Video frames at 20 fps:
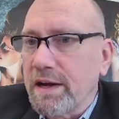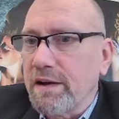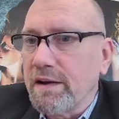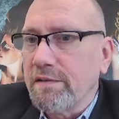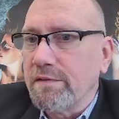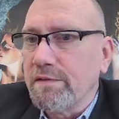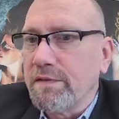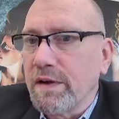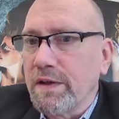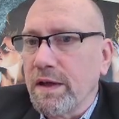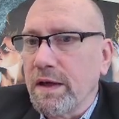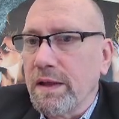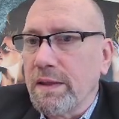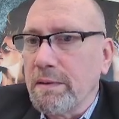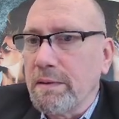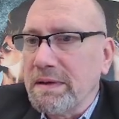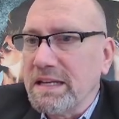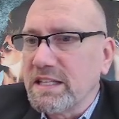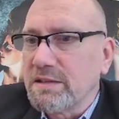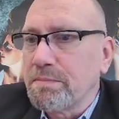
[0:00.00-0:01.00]
of
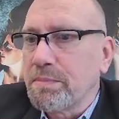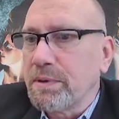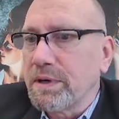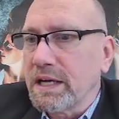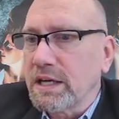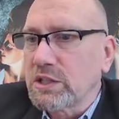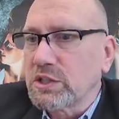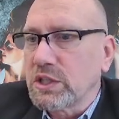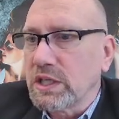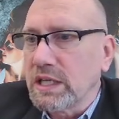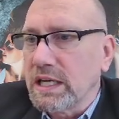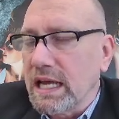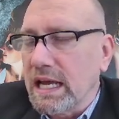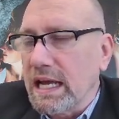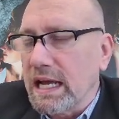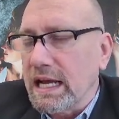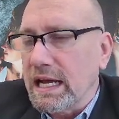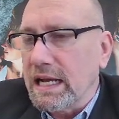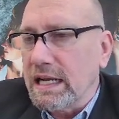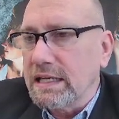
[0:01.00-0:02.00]
the means of production
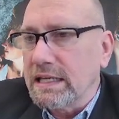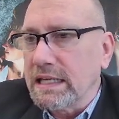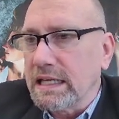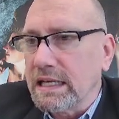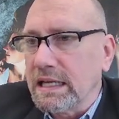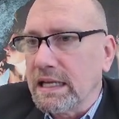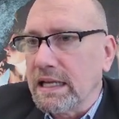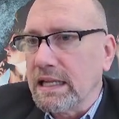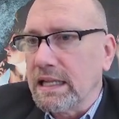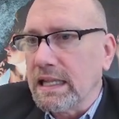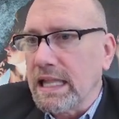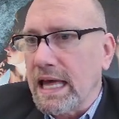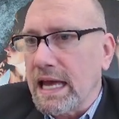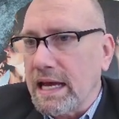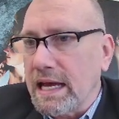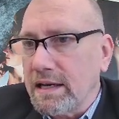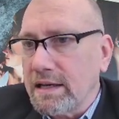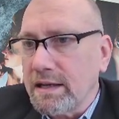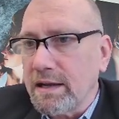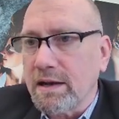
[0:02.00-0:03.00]
and
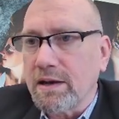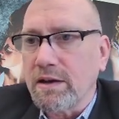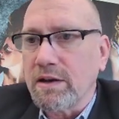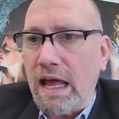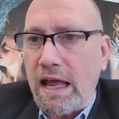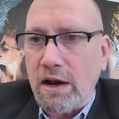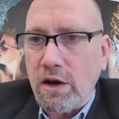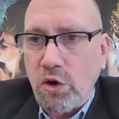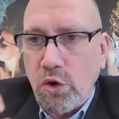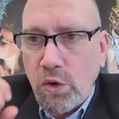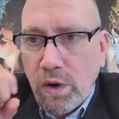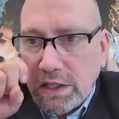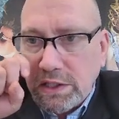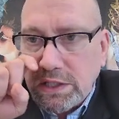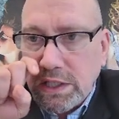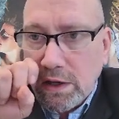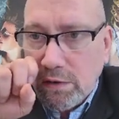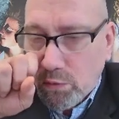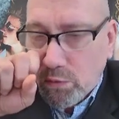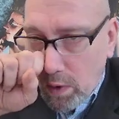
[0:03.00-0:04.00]
land and
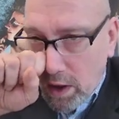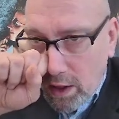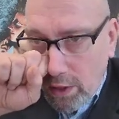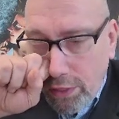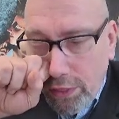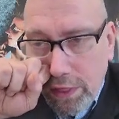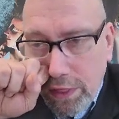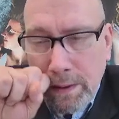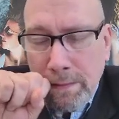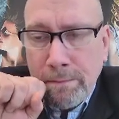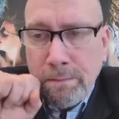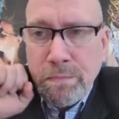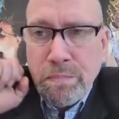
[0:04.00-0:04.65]
creation of wealth,